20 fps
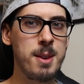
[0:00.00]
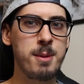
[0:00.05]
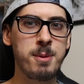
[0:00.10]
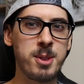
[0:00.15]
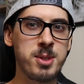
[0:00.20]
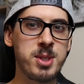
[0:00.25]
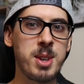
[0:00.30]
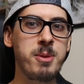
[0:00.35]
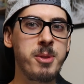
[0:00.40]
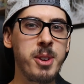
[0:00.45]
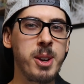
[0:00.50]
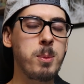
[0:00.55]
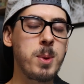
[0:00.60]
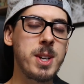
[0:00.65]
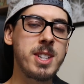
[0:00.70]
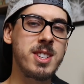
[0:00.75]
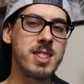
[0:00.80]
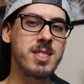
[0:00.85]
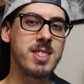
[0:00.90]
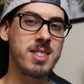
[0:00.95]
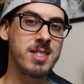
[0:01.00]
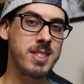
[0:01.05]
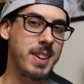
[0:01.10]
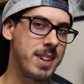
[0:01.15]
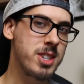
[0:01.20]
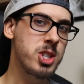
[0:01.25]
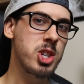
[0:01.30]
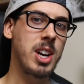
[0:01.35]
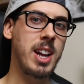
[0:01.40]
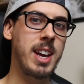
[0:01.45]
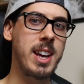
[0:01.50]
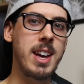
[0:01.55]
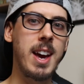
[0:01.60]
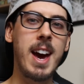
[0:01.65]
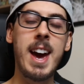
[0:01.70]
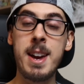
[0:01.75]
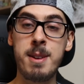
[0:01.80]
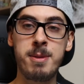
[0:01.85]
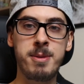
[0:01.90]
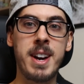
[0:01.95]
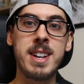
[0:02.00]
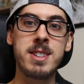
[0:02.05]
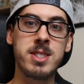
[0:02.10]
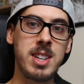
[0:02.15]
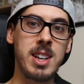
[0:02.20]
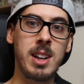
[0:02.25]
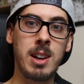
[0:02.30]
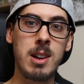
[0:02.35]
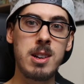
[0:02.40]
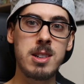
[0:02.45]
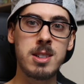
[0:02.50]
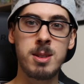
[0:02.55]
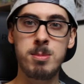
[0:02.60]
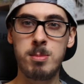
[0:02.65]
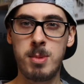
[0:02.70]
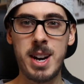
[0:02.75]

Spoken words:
For something which is essentially a fancy clock,